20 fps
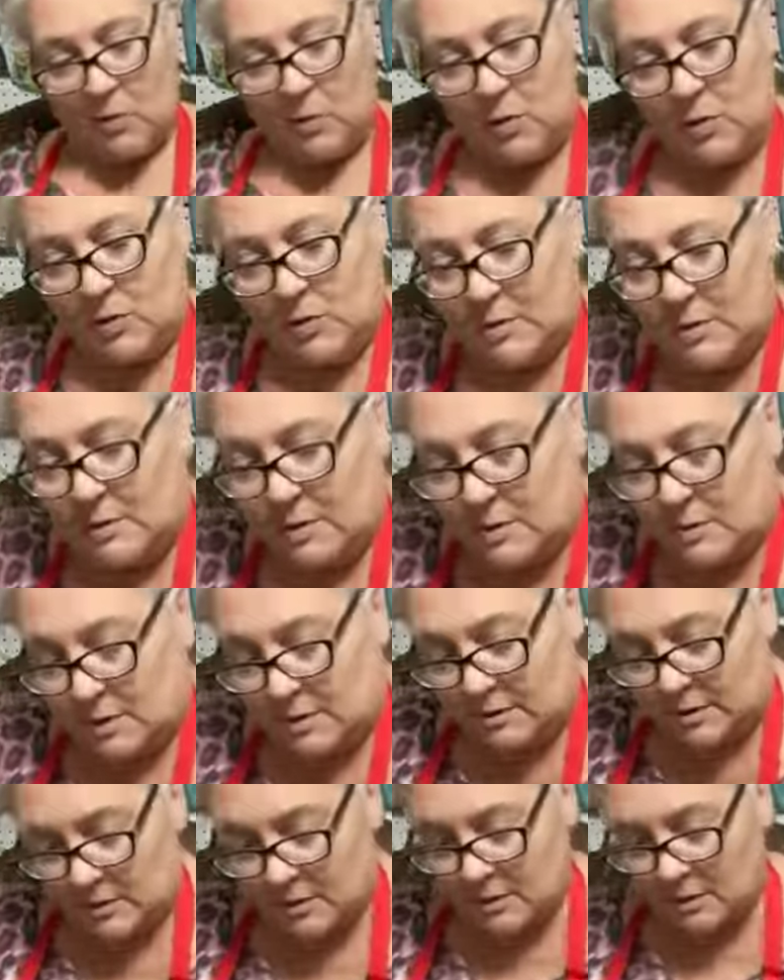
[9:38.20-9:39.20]
We'll use
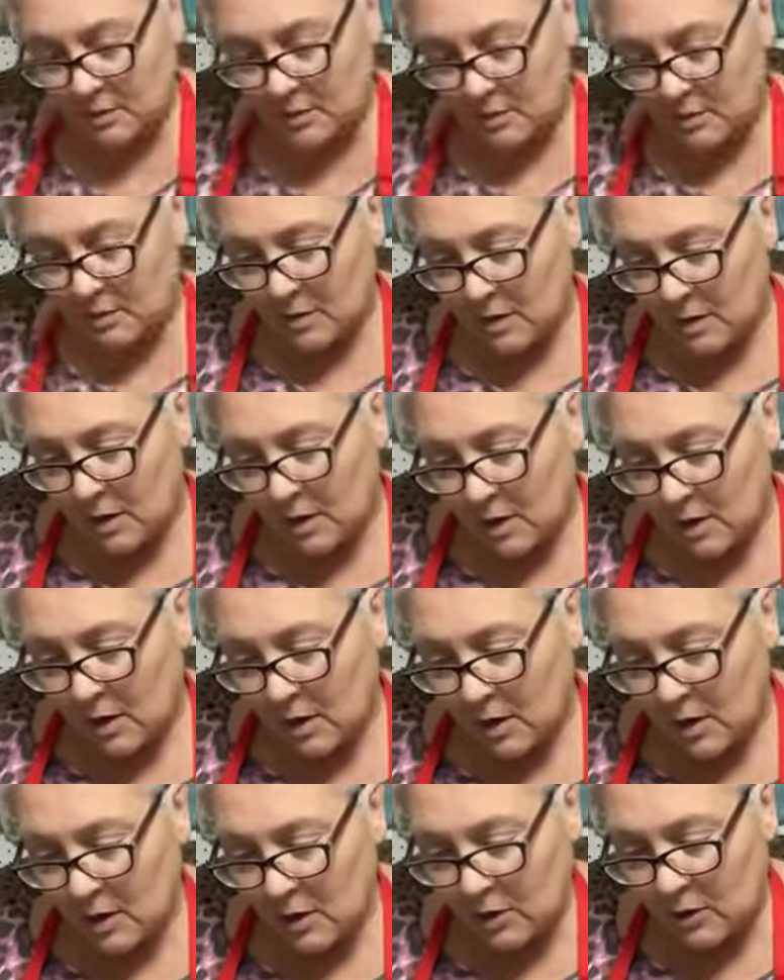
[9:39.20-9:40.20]
this.
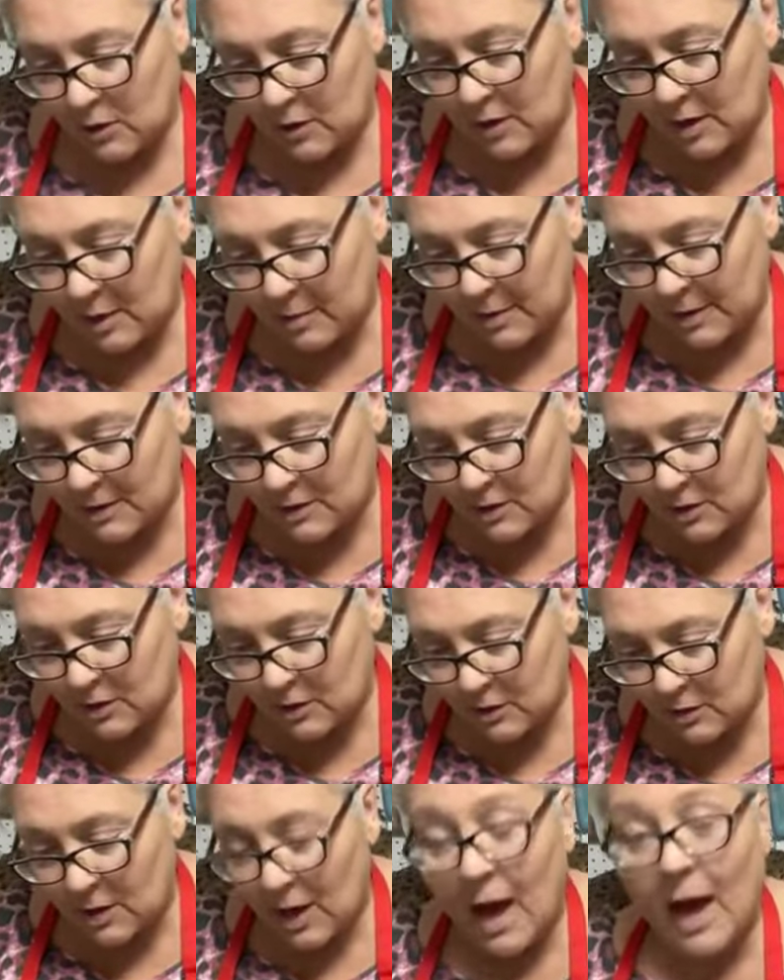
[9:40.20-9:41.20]
Are you coming
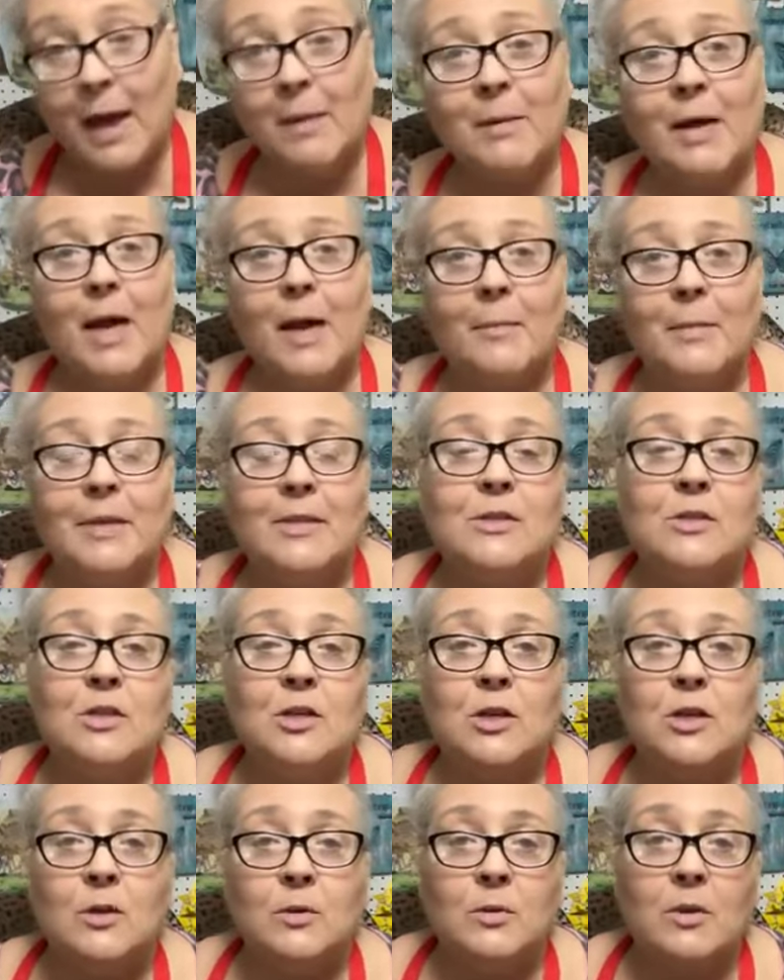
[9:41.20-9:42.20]
too? I'm coming
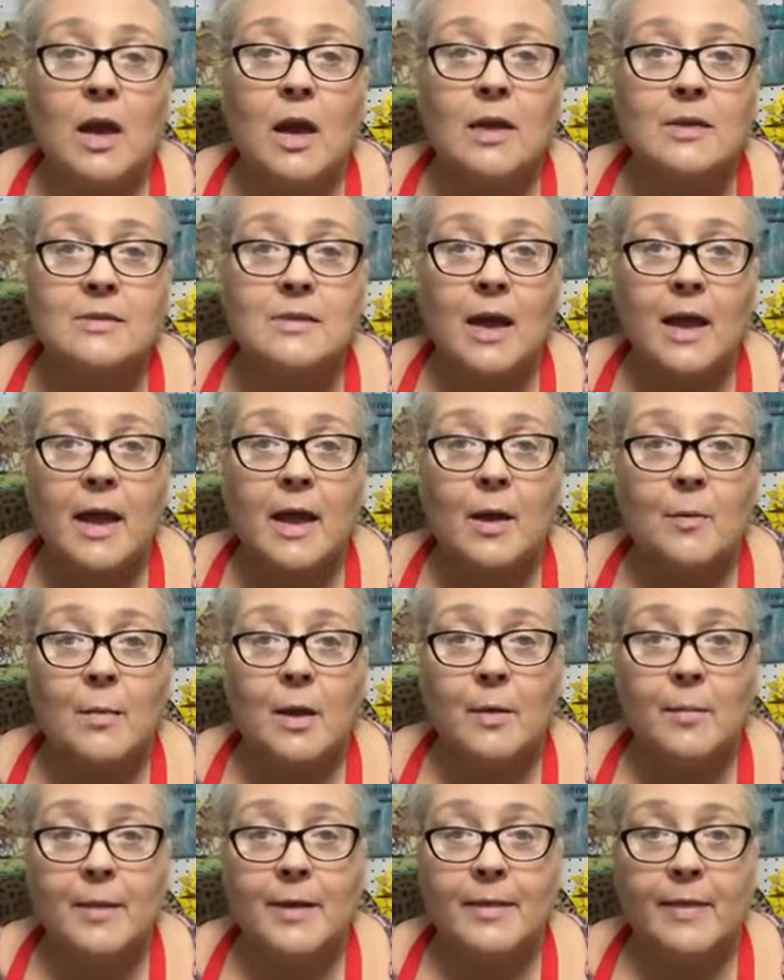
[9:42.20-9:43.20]
too. Yes, I
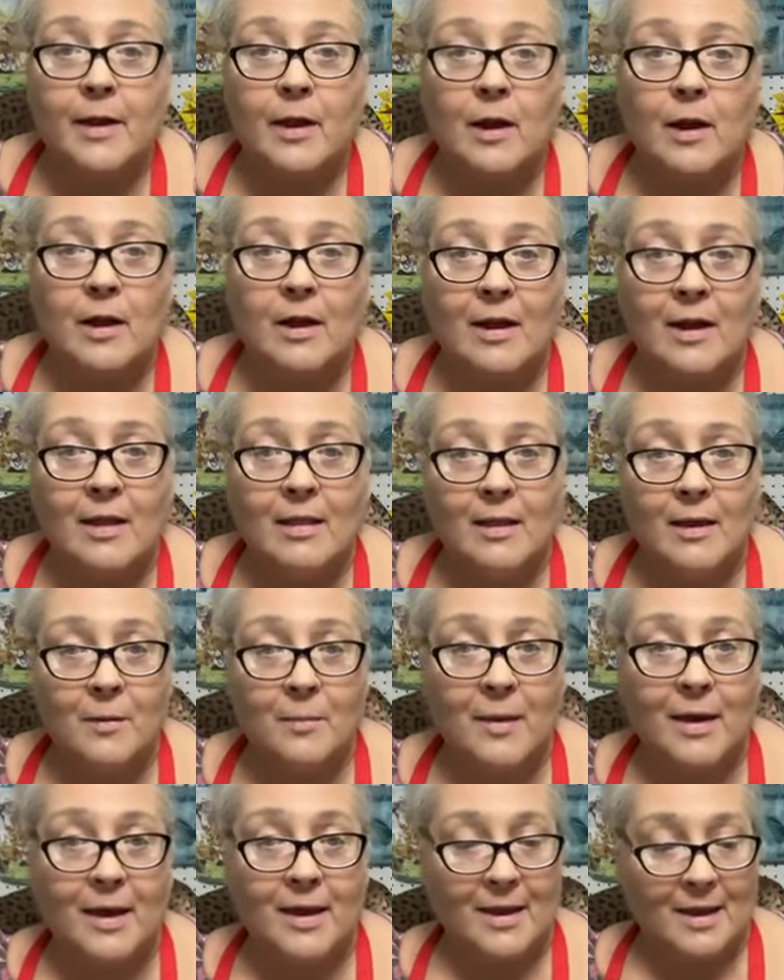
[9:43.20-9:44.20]
am. I'll be there. Hello,
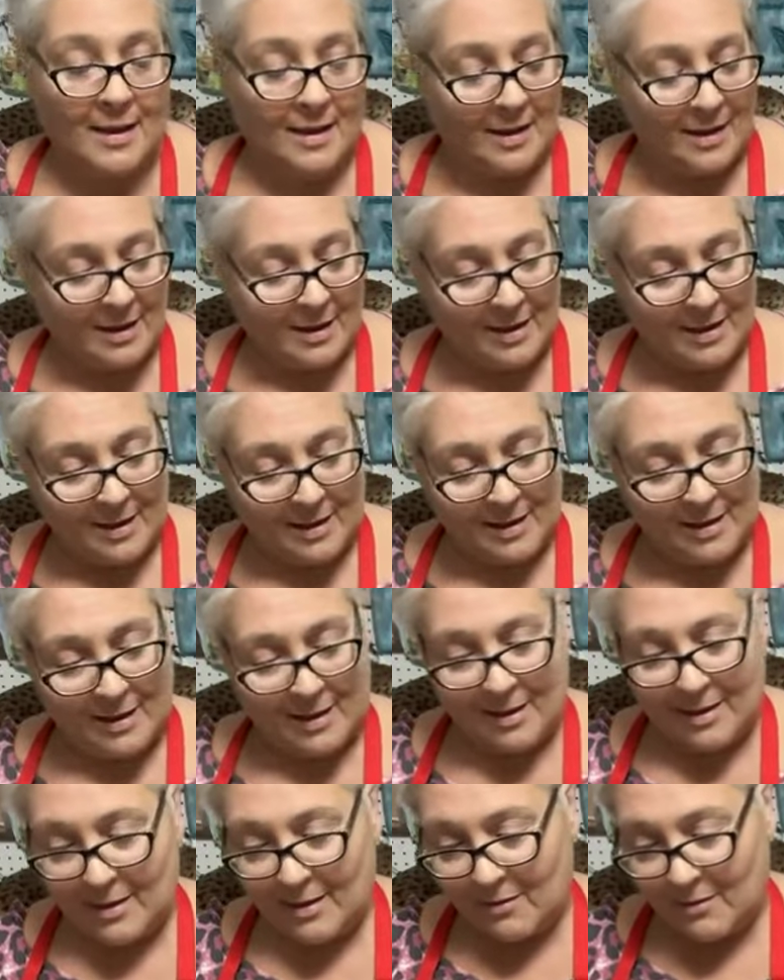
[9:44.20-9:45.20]
Patty.
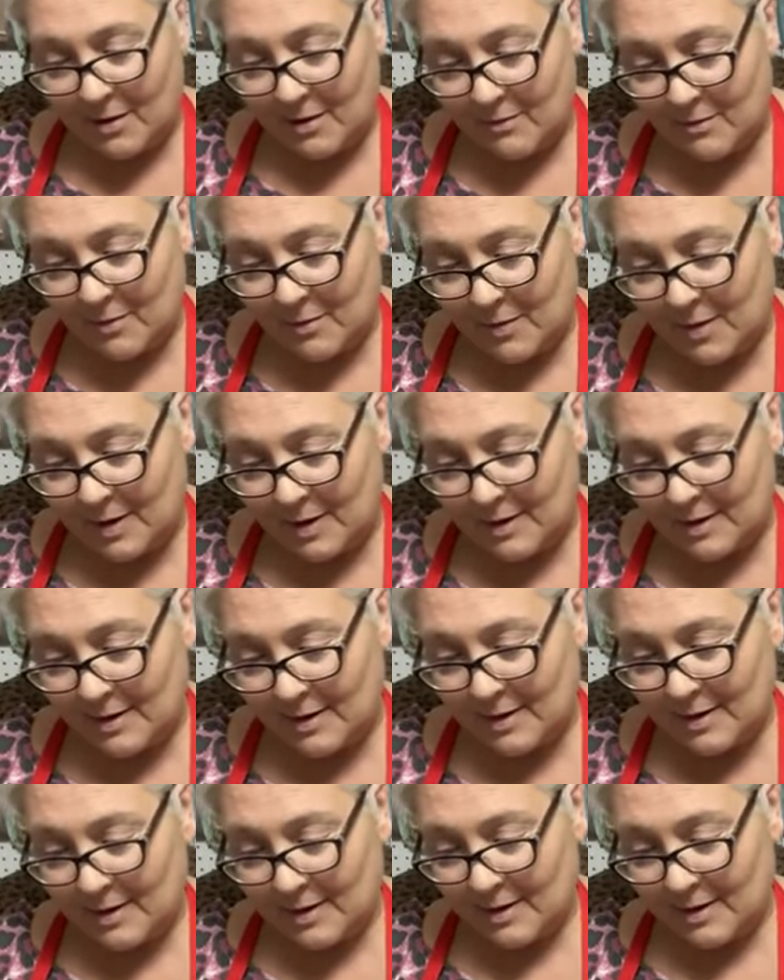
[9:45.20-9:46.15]
Hello, everyone.